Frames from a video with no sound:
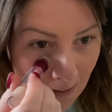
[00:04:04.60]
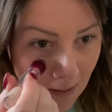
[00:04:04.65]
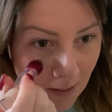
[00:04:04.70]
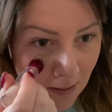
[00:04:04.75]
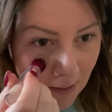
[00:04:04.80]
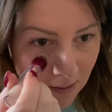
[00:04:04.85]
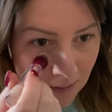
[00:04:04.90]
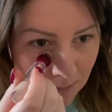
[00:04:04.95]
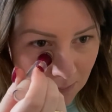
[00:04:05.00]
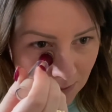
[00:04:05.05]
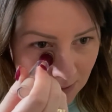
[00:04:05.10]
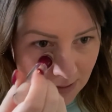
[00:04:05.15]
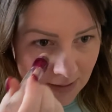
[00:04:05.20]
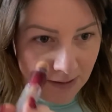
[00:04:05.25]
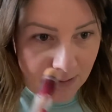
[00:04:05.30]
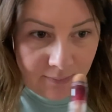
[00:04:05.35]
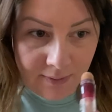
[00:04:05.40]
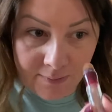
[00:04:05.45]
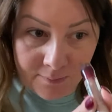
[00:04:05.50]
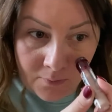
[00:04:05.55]
I put a little
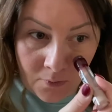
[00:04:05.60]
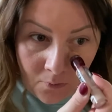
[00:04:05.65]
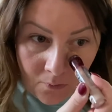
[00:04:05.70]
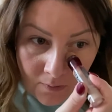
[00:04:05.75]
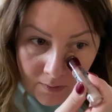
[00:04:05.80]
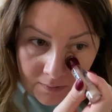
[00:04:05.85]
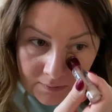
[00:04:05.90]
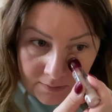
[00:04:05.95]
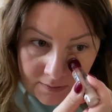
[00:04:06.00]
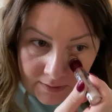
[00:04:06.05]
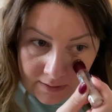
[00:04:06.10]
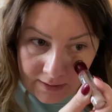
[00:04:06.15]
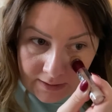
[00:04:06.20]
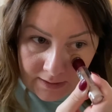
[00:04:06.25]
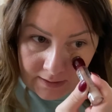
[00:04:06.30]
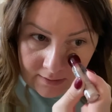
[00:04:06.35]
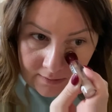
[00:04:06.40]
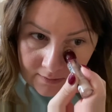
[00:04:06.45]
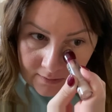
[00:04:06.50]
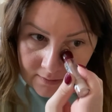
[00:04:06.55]
bit more
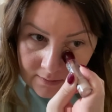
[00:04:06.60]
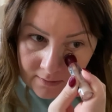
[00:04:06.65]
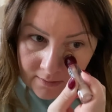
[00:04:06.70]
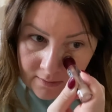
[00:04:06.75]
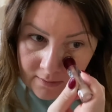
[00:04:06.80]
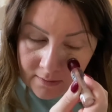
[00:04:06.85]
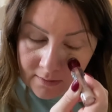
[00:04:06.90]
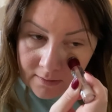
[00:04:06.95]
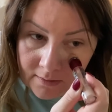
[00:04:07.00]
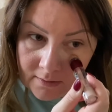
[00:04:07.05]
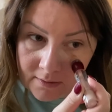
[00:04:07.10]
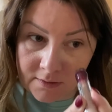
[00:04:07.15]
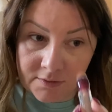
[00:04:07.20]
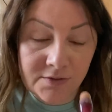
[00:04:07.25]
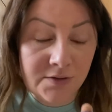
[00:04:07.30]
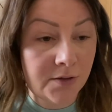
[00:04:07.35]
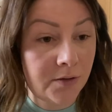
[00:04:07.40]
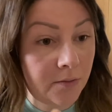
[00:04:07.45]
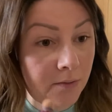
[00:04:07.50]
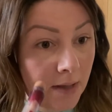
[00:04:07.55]
underneath. I
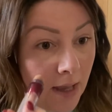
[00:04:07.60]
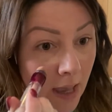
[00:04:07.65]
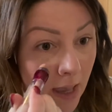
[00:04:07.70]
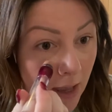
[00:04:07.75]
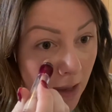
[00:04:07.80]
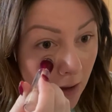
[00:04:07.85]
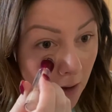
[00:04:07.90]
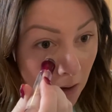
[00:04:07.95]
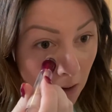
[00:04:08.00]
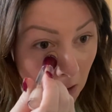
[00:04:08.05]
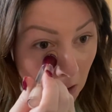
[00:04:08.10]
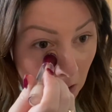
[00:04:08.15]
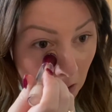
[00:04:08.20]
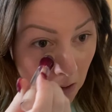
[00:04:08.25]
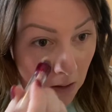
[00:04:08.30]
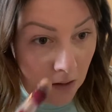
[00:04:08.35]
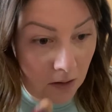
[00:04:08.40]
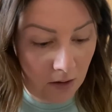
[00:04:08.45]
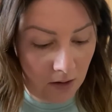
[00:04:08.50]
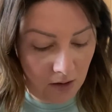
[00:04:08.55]
do get
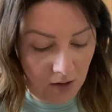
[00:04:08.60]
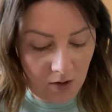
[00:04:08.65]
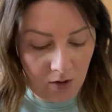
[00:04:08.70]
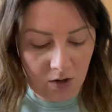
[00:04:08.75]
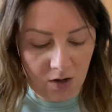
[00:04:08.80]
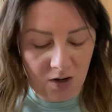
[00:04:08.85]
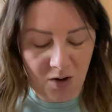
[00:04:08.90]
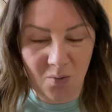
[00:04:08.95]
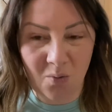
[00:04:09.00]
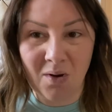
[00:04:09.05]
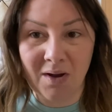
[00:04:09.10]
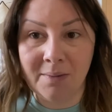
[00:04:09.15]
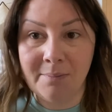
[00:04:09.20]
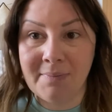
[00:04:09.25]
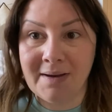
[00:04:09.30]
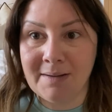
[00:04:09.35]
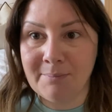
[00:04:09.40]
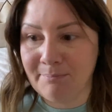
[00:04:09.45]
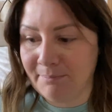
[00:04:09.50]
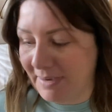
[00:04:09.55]
quite
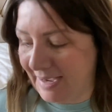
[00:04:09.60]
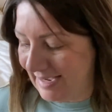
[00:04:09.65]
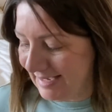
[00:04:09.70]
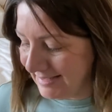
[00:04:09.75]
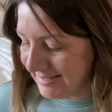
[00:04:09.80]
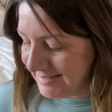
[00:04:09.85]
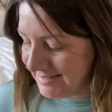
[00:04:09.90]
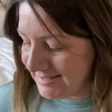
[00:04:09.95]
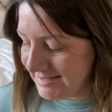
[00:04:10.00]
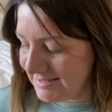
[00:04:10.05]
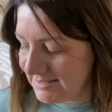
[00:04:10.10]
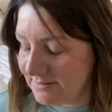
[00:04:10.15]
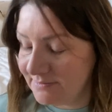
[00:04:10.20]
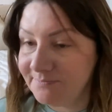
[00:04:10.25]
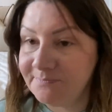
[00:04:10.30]
bad bags.